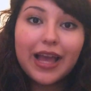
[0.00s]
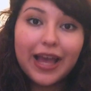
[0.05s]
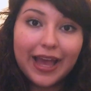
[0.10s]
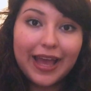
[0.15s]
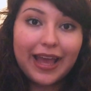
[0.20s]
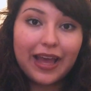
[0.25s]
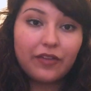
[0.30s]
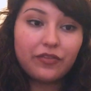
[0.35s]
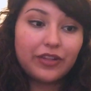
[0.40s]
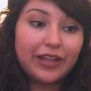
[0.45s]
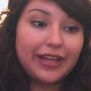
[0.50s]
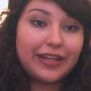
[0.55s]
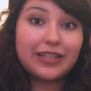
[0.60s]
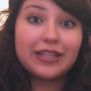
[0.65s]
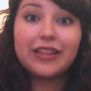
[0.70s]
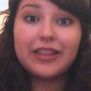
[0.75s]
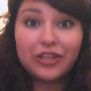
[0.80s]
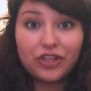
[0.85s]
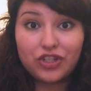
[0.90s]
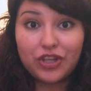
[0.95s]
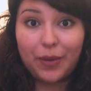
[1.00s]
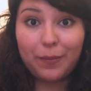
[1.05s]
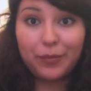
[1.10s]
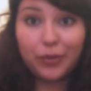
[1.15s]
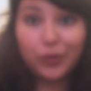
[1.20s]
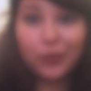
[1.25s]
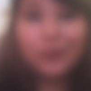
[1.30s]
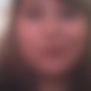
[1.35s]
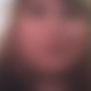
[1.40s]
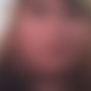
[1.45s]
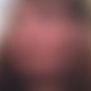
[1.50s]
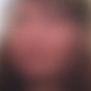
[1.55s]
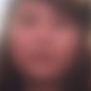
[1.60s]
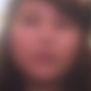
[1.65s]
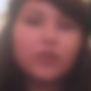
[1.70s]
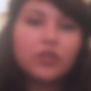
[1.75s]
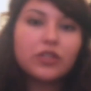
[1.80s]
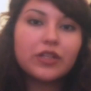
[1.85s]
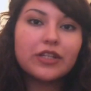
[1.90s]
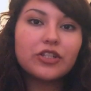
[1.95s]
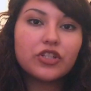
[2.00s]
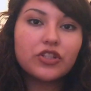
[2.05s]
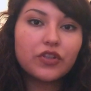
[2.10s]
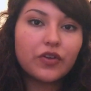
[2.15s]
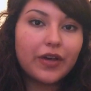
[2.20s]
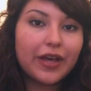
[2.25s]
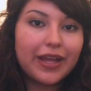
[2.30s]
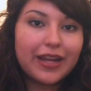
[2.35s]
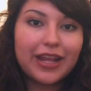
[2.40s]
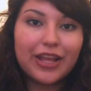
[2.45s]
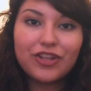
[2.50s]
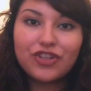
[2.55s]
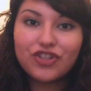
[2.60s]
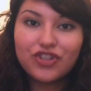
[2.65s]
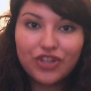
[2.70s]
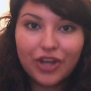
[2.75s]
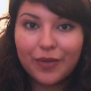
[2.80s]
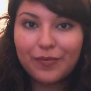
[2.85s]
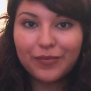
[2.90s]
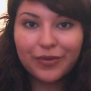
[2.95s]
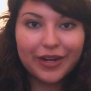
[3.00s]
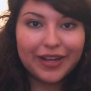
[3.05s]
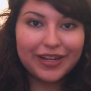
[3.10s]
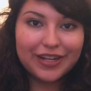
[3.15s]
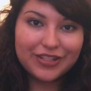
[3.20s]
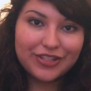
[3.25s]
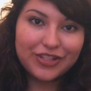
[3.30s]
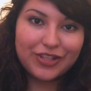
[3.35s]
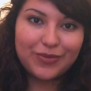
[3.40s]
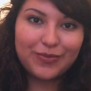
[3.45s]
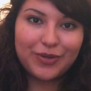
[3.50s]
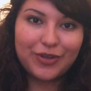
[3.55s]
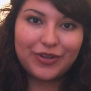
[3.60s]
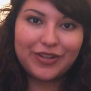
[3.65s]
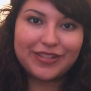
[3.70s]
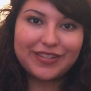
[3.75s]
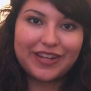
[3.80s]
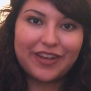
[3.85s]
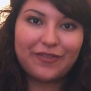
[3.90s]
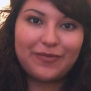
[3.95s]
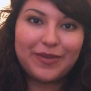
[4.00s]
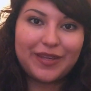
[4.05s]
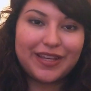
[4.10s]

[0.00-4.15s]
I have liked this shampoo. So let's just go ahead and jump right into the beauty stuff,